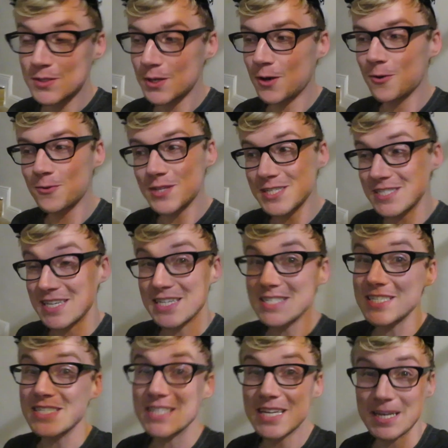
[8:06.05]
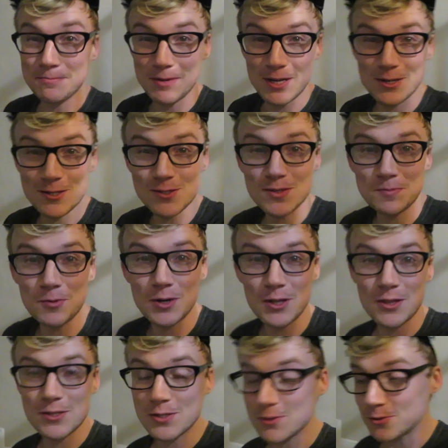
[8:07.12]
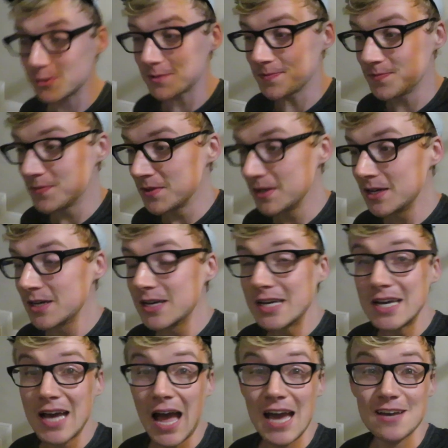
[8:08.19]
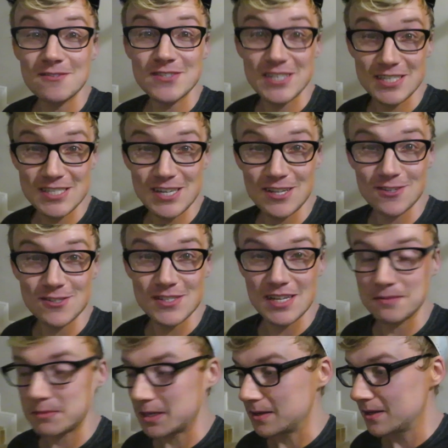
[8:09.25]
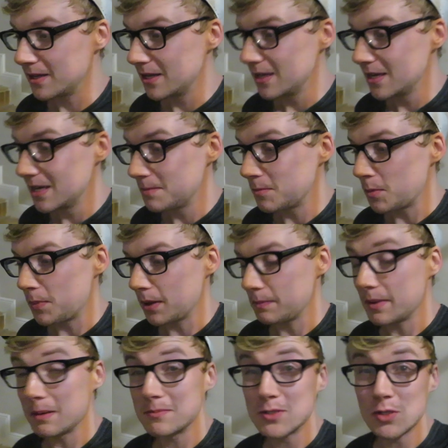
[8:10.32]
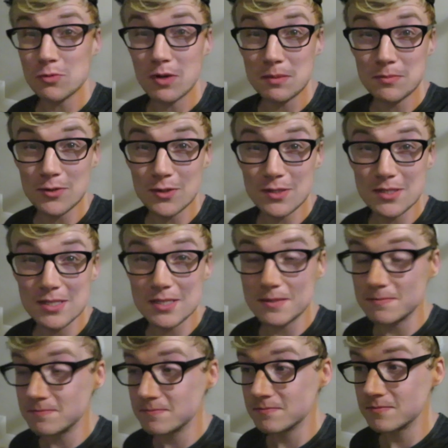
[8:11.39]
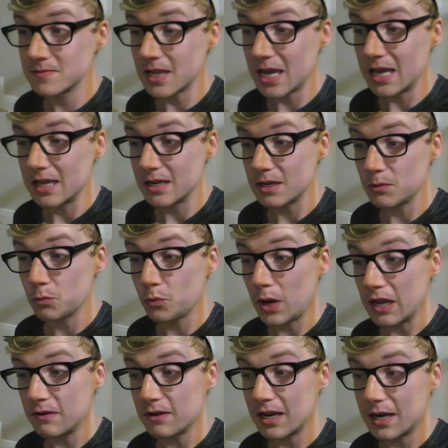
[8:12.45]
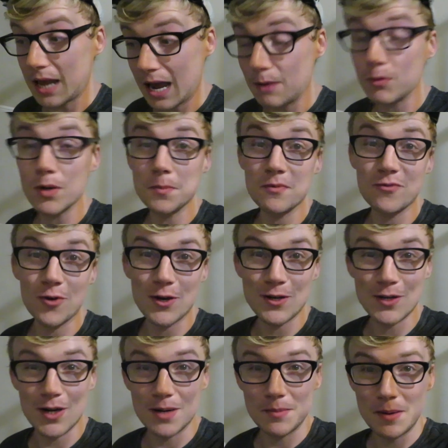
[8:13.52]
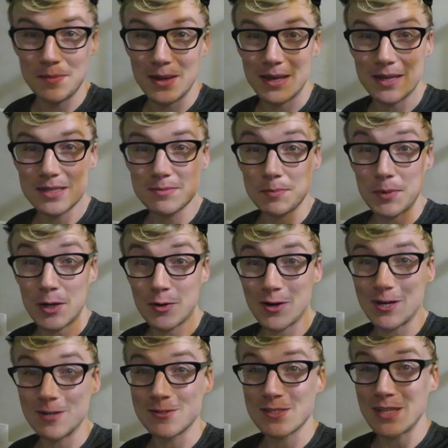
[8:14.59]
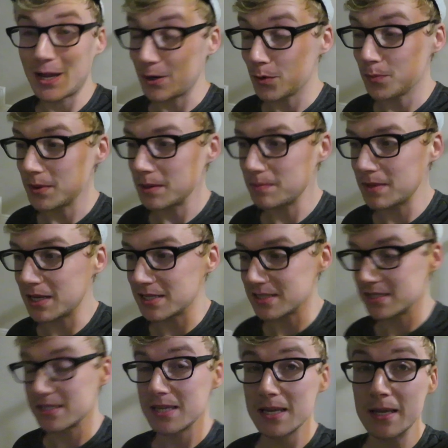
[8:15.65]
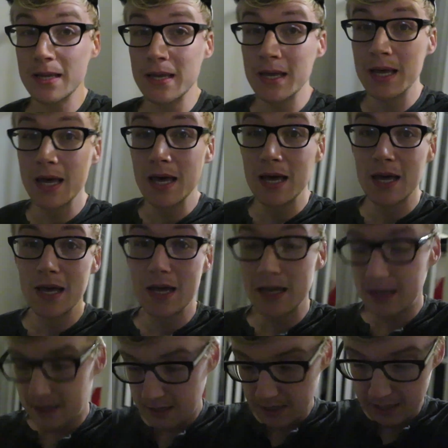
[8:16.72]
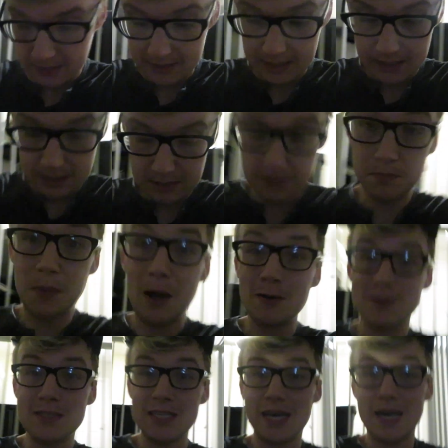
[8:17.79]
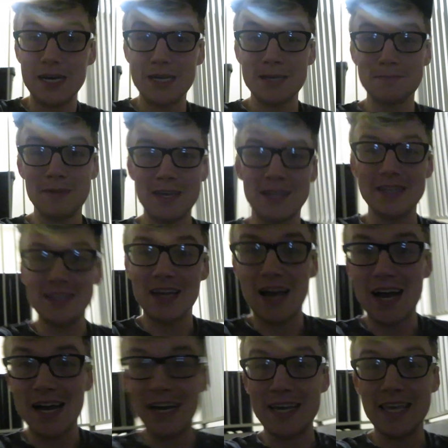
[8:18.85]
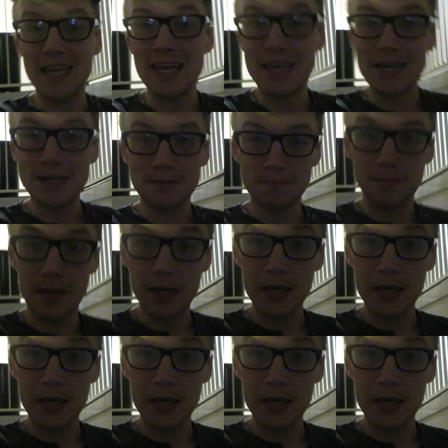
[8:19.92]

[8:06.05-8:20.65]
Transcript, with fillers: So this day she's getting better. So I'm running the store. I have $6 on me. I'm gonna pick me up two Red Bulls and wait an hour before I can call my bank. The bank right now is not open because it's on mountain time, and I am